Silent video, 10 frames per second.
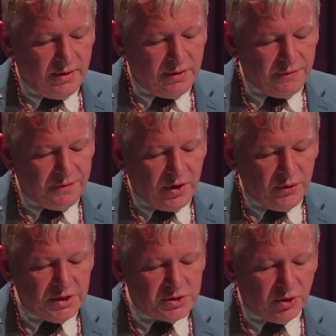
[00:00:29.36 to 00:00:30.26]
The
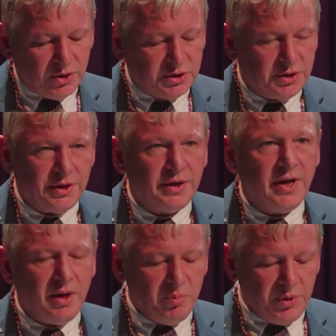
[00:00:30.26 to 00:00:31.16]
Faroese author
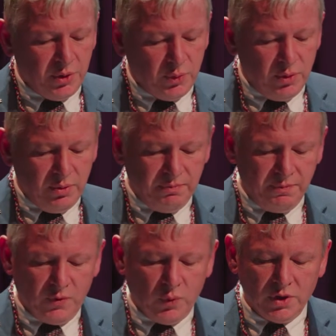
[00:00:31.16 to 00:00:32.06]
Heim Bru
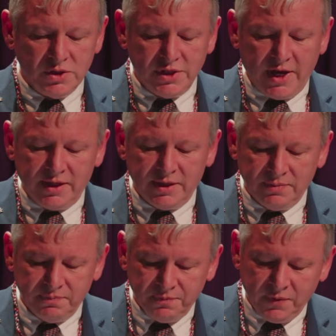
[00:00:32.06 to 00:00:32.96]
once said,
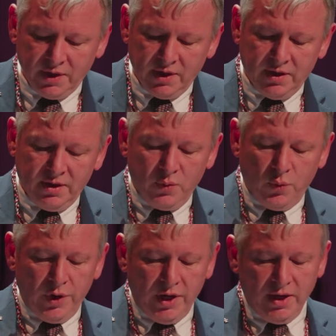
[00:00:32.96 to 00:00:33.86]

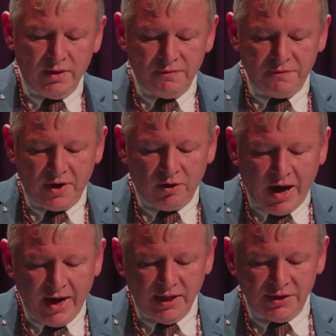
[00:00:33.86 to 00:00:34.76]
"We Faroe
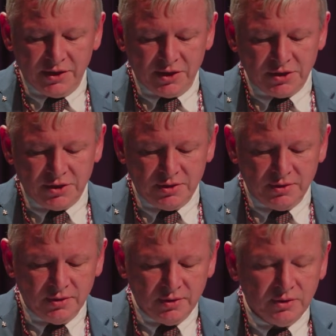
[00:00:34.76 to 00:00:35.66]
Islanders
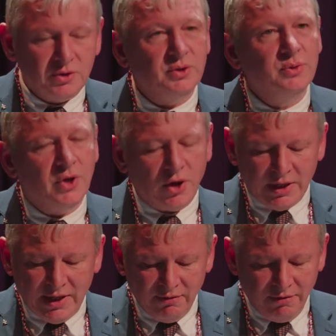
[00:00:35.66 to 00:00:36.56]
do not
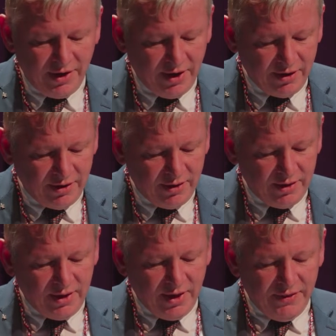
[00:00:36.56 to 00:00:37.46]
live here
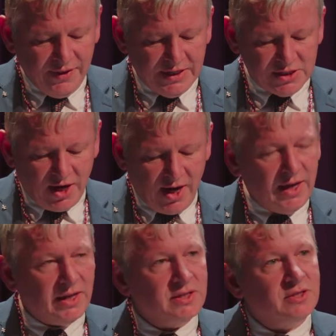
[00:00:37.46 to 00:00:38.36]
in these
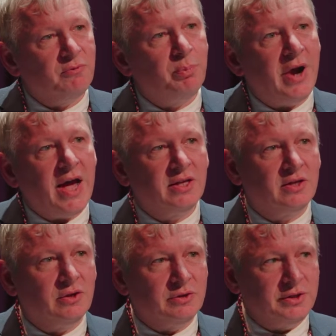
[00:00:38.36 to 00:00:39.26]
islands of
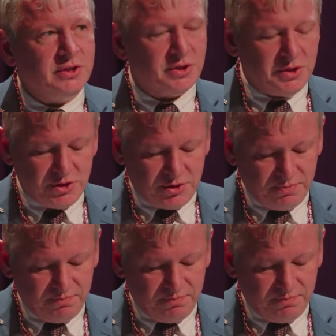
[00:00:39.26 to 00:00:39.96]
practical reasons."